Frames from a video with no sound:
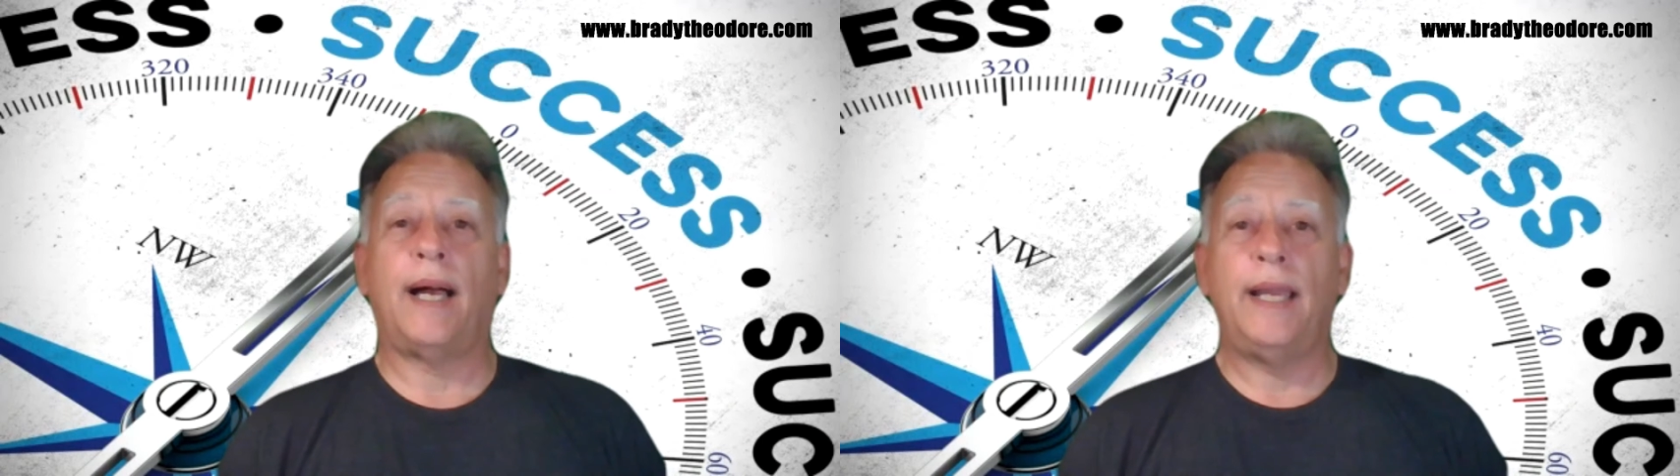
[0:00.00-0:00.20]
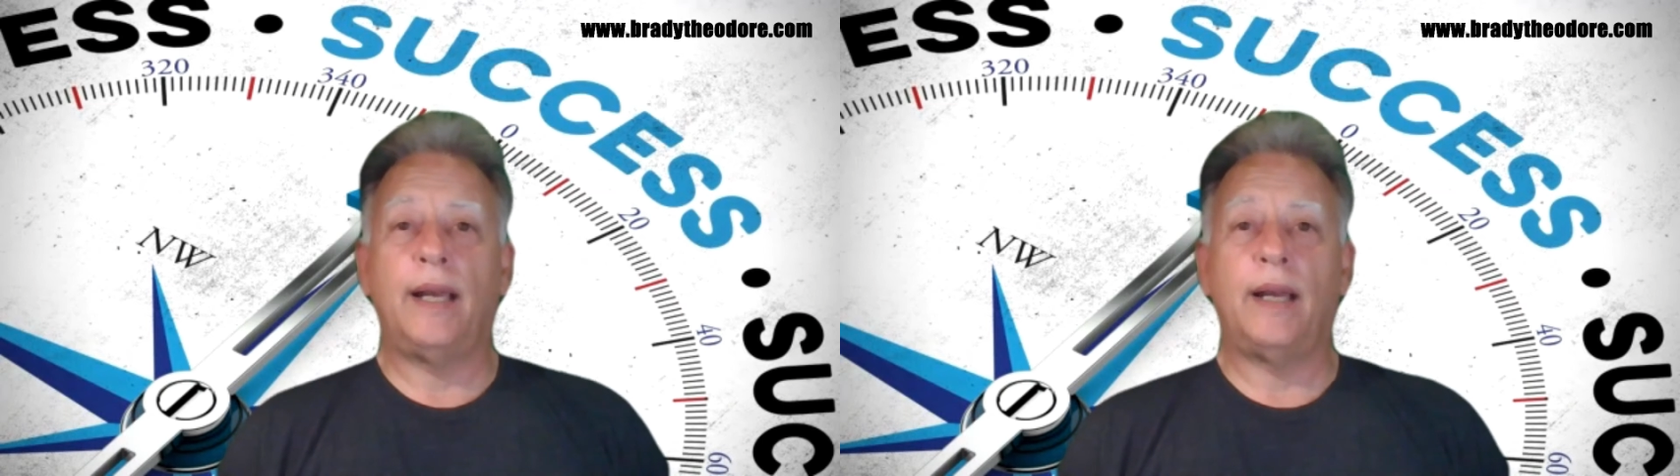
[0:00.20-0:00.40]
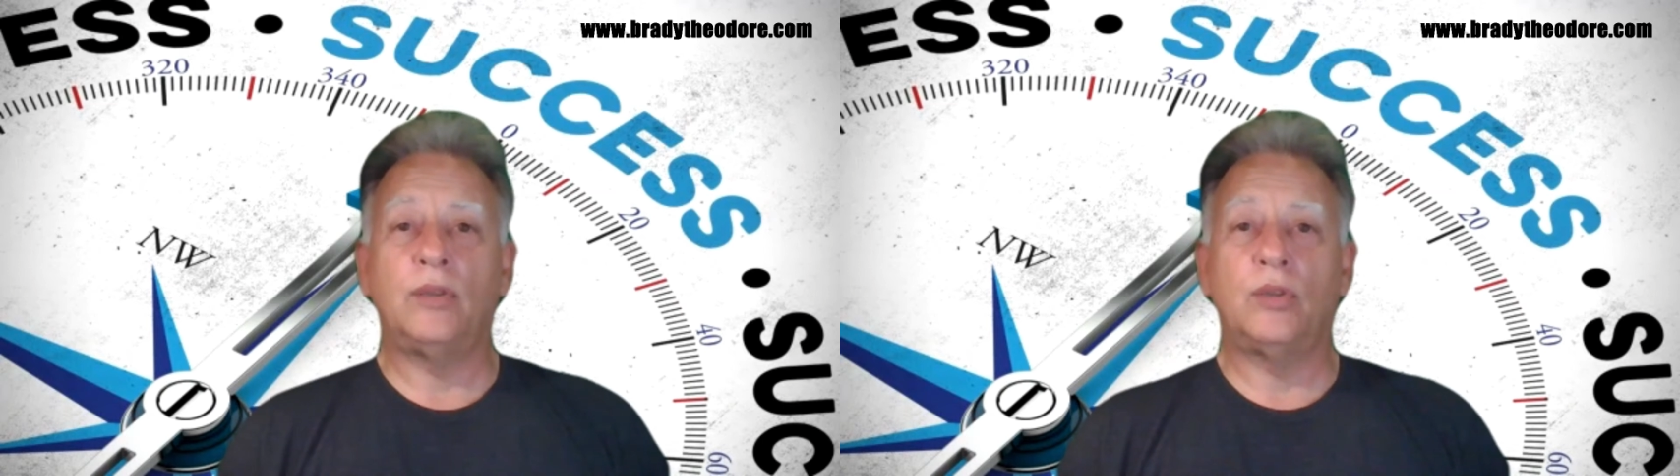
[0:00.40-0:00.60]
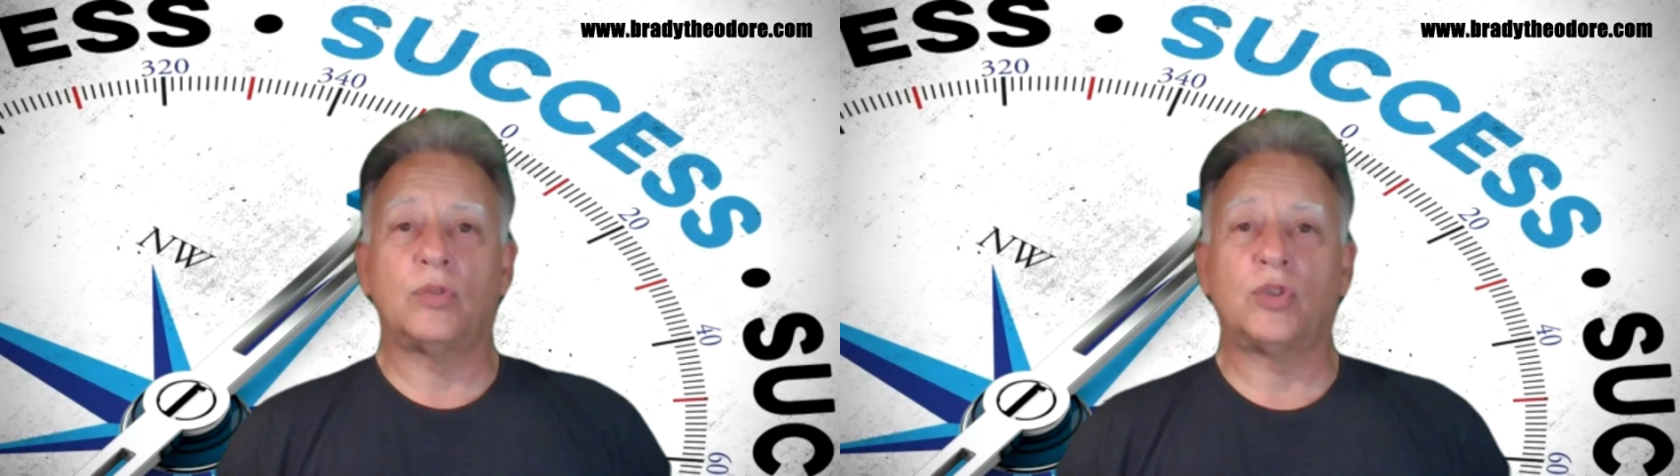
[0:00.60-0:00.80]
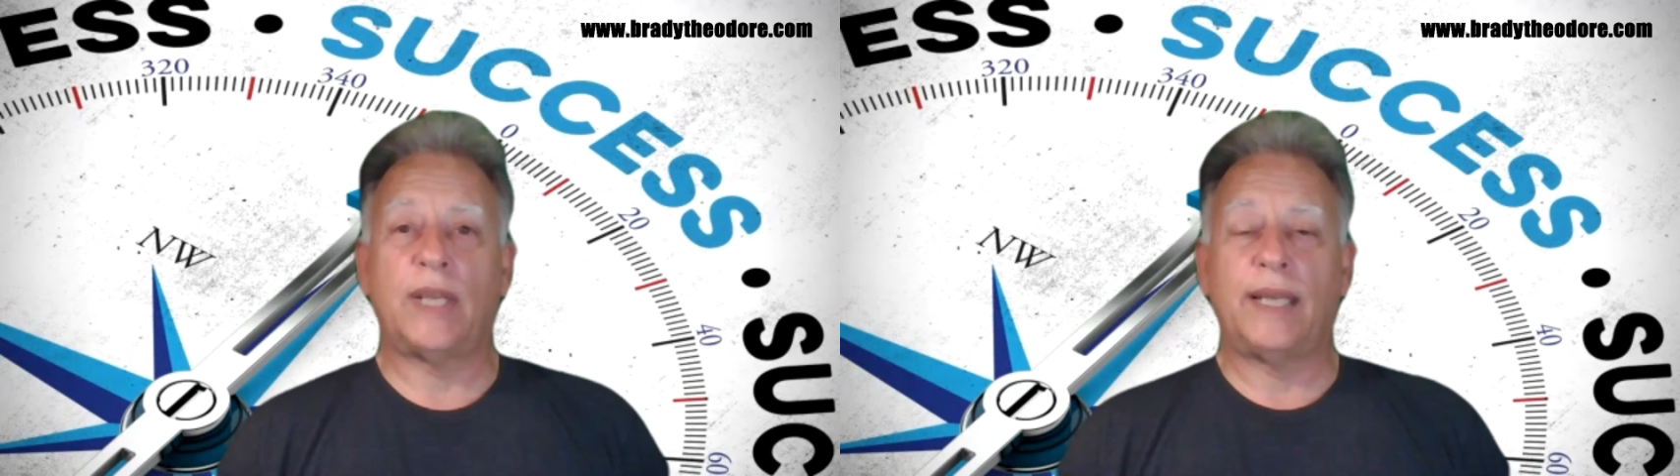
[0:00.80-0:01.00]
I
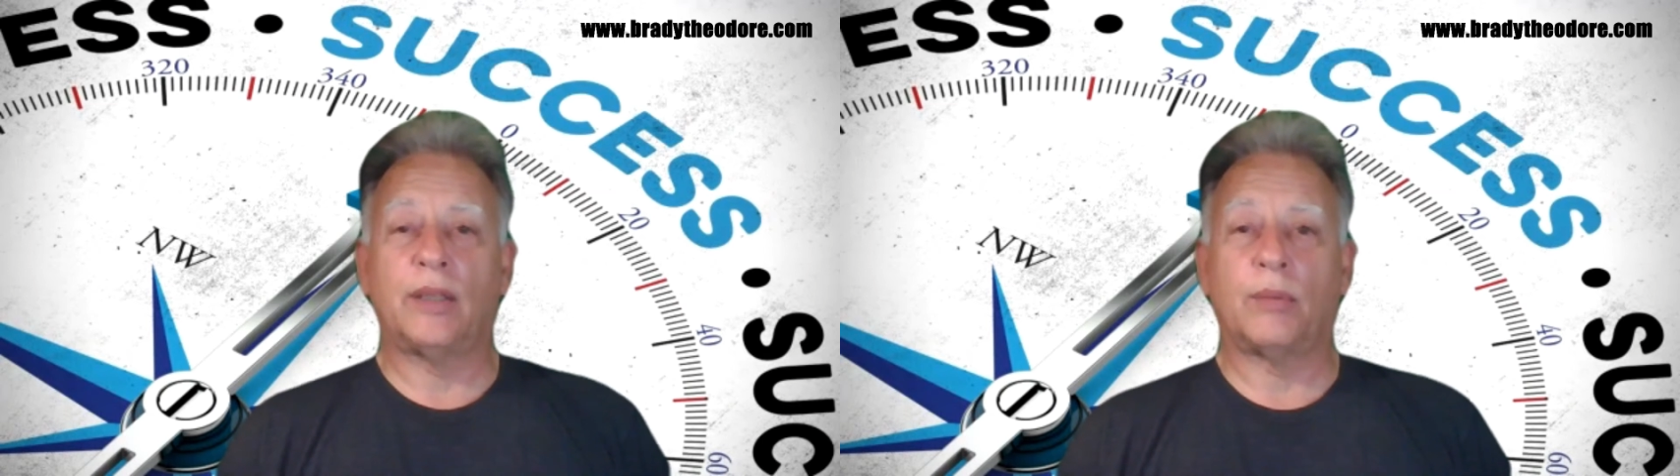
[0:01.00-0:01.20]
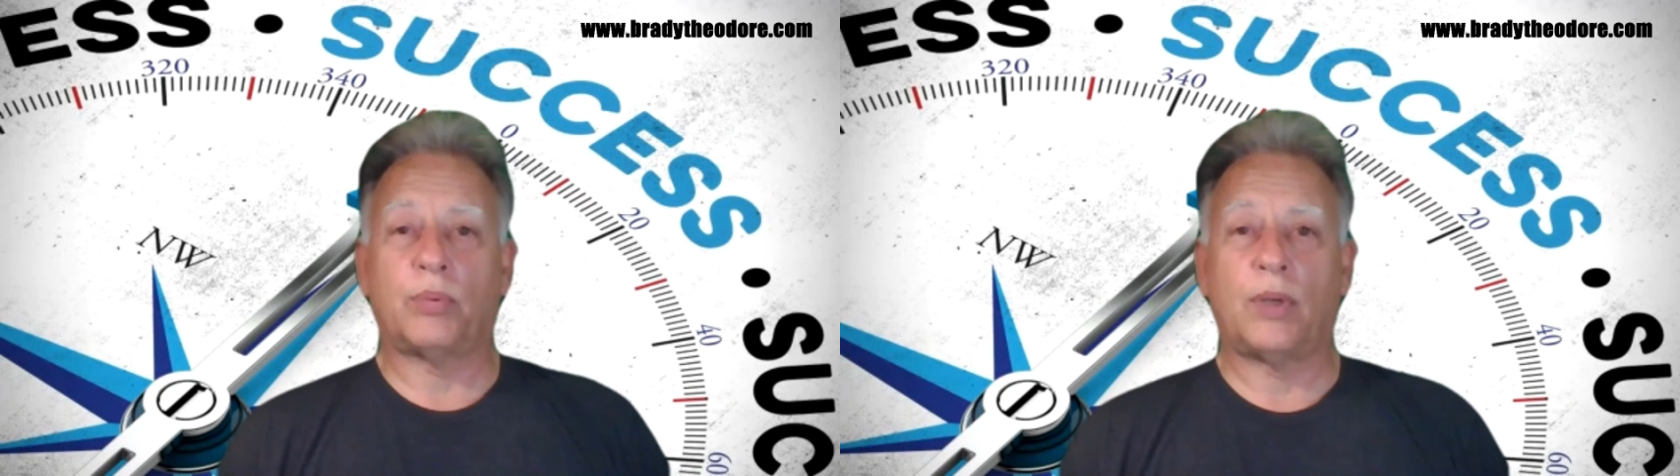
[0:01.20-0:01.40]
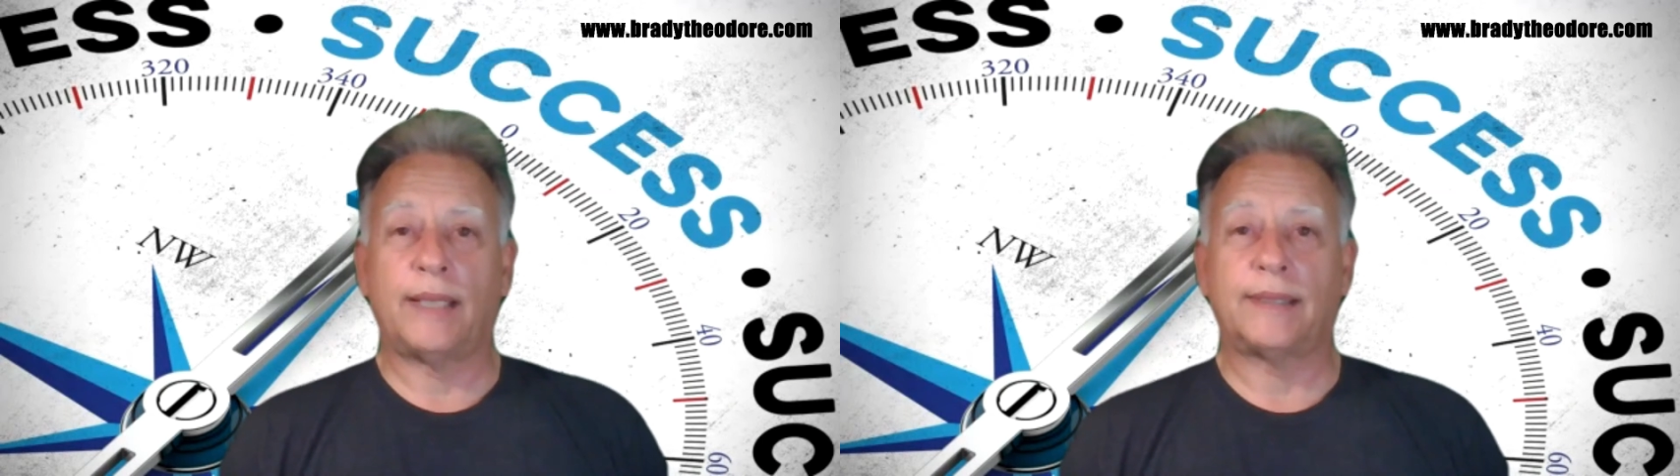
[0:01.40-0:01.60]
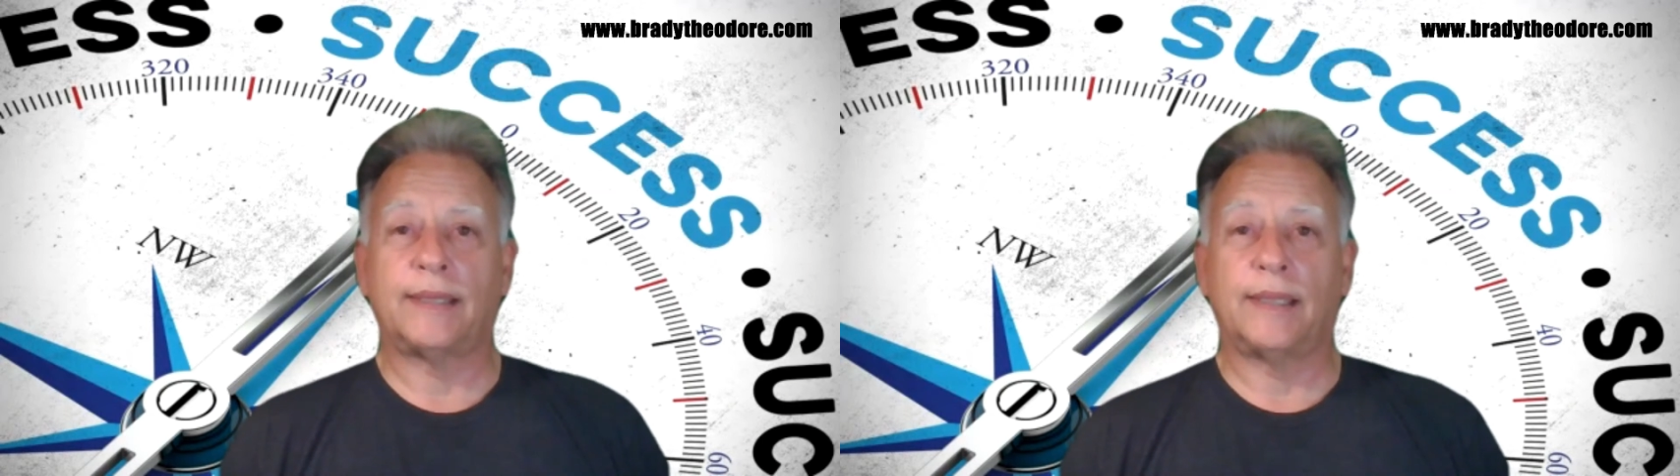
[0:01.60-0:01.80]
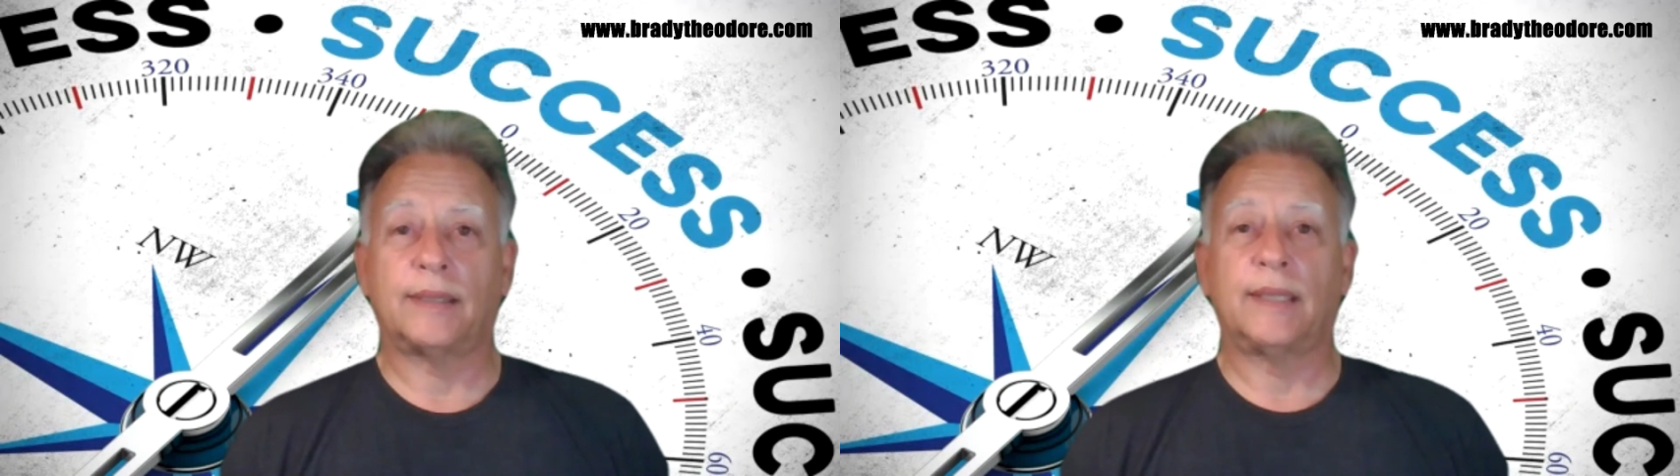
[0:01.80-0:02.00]
understand the
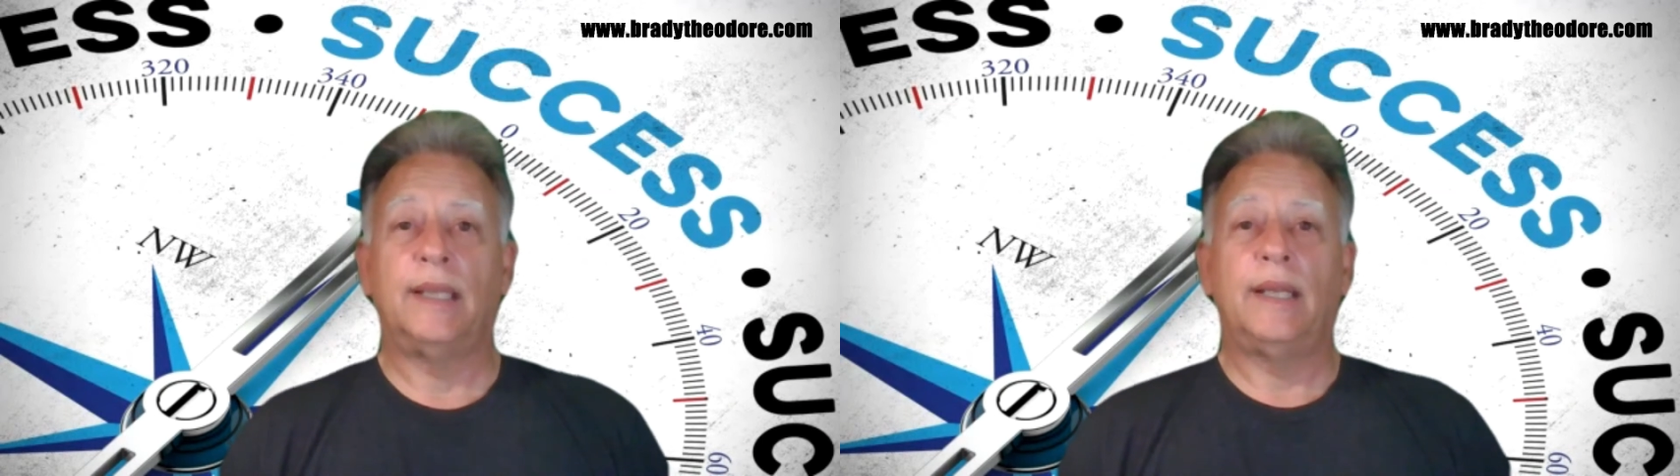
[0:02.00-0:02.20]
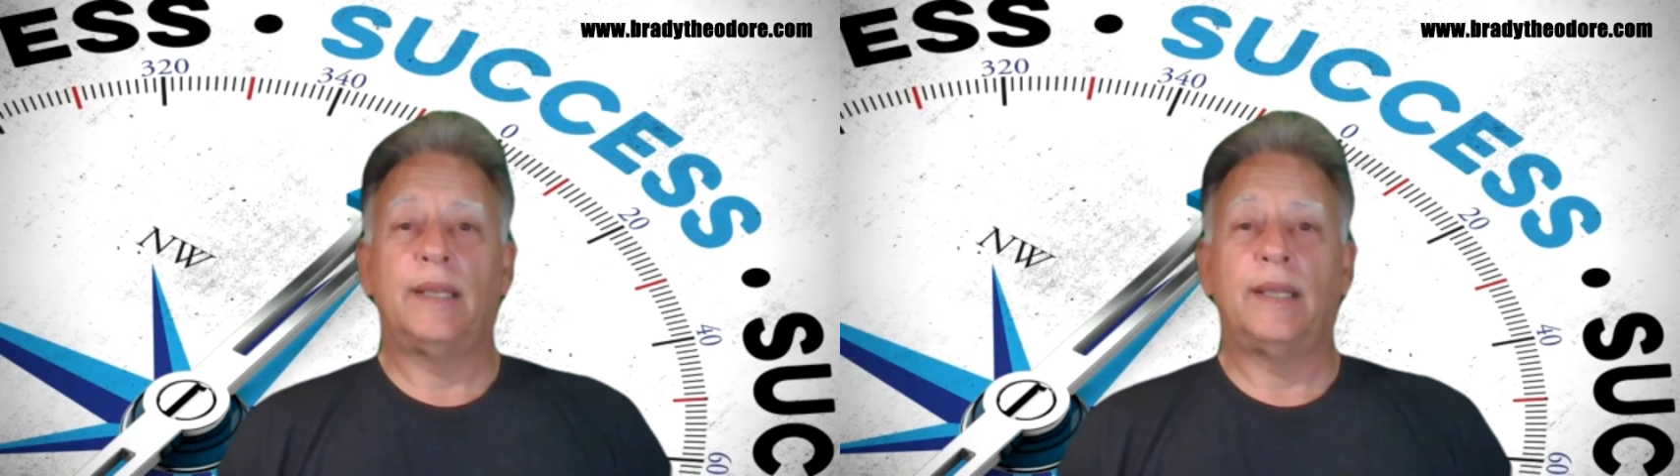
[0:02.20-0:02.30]
process,